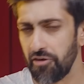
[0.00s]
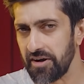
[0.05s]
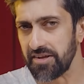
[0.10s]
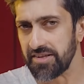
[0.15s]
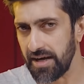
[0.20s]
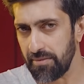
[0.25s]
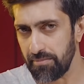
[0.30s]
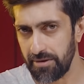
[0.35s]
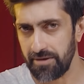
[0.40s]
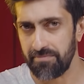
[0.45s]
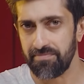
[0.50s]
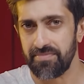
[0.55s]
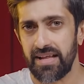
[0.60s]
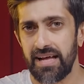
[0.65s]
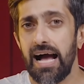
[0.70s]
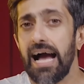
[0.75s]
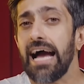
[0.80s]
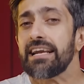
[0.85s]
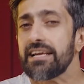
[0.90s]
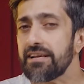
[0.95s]
example,
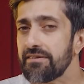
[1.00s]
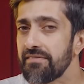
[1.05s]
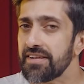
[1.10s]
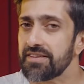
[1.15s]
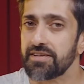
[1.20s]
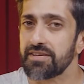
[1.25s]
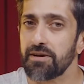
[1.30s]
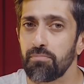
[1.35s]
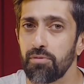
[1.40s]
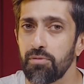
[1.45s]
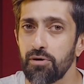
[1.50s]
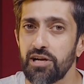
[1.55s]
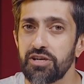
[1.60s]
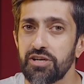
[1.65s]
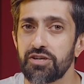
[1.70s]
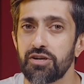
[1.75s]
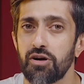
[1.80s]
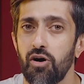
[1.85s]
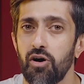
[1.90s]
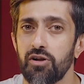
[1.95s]
an investor
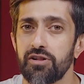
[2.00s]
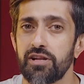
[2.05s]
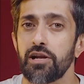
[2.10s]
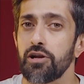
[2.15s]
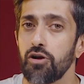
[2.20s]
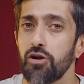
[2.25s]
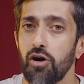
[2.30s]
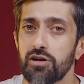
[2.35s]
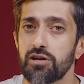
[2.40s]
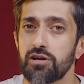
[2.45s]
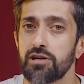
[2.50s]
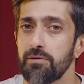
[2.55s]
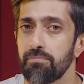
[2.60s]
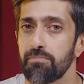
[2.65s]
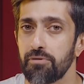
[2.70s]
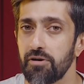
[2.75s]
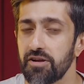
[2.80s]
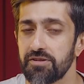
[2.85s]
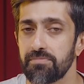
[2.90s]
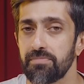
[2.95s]
bullish on the long-term
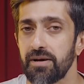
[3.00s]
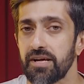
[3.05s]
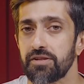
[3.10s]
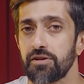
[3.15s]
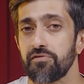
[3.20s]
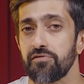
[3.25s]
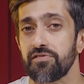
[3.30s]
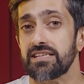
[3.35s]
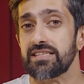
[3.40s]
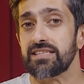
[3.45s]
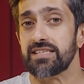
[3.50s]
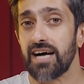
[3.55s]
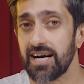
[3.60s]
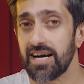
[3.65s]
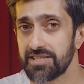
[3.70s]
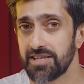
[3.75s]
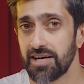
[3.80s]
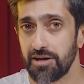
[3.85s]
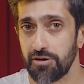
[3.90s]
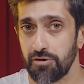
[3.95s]
prospects of the
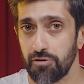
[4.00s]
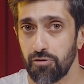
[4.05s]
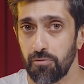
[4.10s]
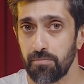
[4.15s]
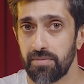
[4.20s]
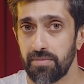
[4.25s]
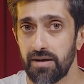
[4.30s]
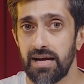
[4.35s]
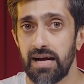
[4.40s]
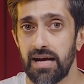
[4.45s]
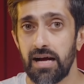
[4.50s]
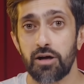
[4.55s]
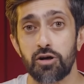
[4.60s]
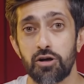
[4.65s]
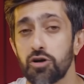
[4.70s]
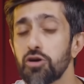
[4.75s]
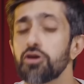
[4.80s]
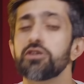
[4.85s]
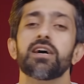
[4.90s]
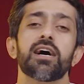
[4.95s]
Tata Group
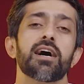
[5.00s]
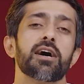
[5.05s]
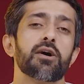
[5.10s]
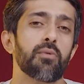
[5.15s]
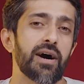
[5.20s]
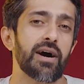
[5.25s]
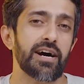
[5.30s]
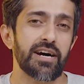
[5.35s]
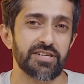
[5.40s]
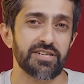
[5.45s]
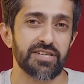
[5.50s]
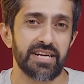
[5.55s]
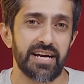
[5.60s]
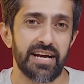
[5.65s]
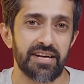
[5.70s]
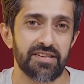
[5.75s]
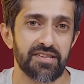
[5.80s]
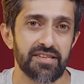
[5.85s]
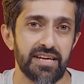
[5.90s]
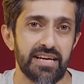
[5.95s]
could acquire
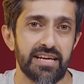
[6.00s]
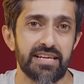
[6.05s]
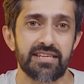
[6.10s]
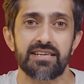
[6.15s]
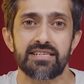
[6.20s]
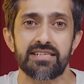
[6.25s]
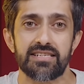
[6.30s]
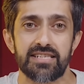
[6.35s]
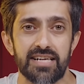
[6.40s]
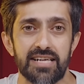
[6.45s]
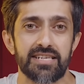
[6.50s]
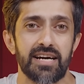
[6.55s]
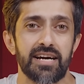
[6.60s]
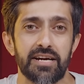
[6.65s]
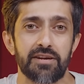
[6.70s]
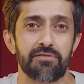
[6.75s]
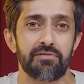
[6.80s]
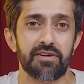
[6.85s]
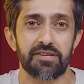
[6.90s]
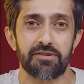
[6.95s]
shares in Tata
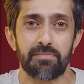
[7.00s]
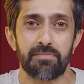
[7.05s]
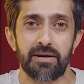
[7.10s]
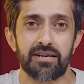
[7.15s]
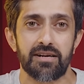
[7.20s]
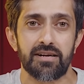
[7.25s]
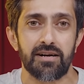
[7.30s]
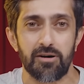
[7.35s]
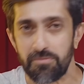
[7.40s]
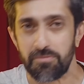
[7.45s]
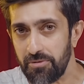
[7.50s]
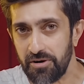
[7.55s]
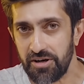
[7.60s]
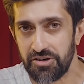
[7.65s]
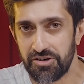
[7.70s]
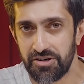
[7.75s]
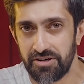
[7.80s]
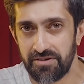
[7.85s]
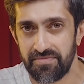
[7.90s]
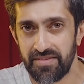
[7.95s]
Investment
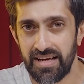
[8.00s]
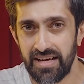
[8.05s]
Corporation.